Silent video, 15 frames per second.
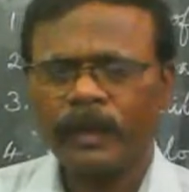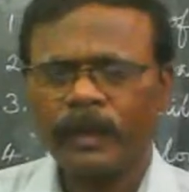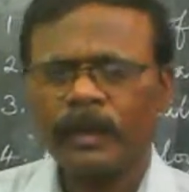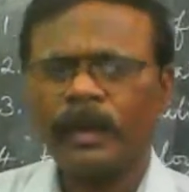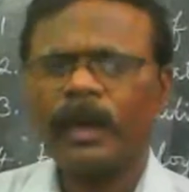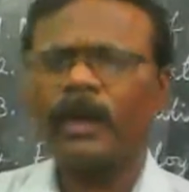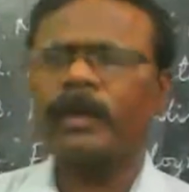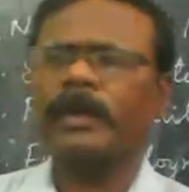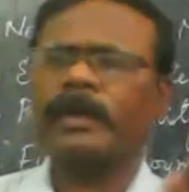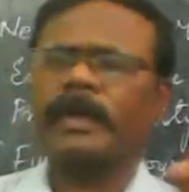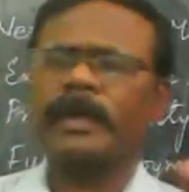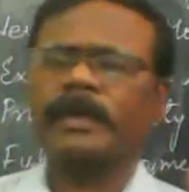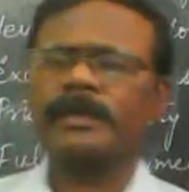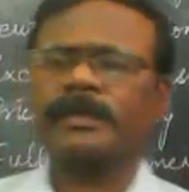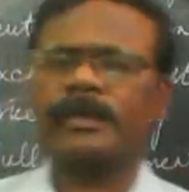Now
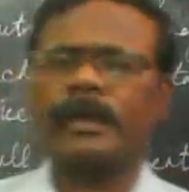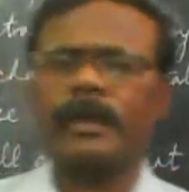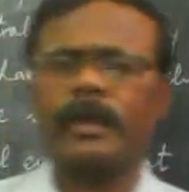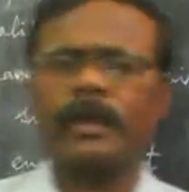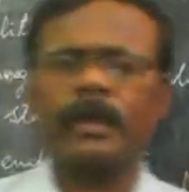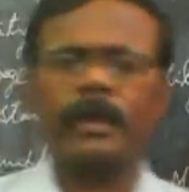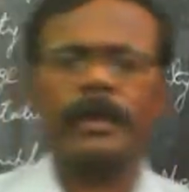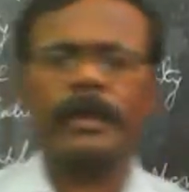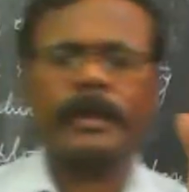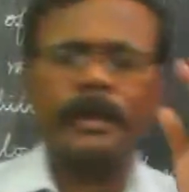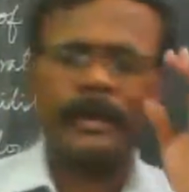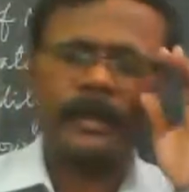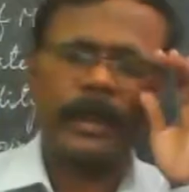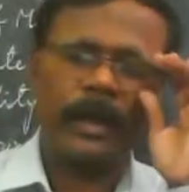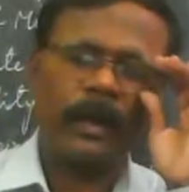it
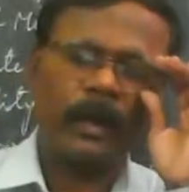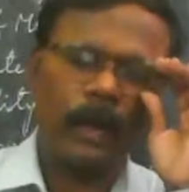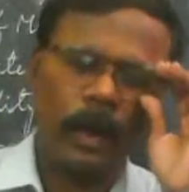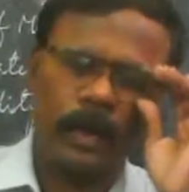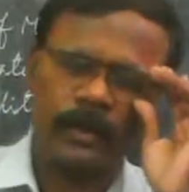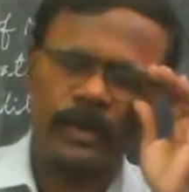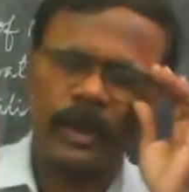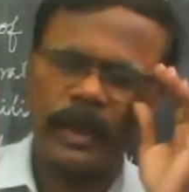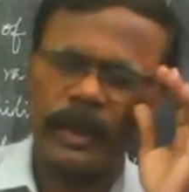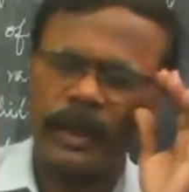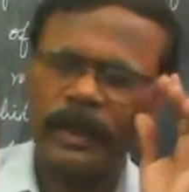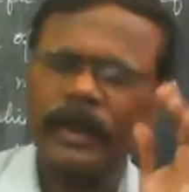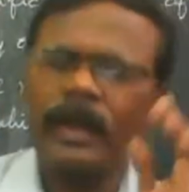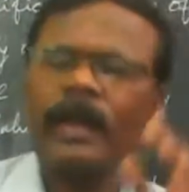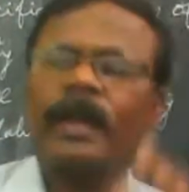is now
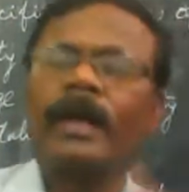largely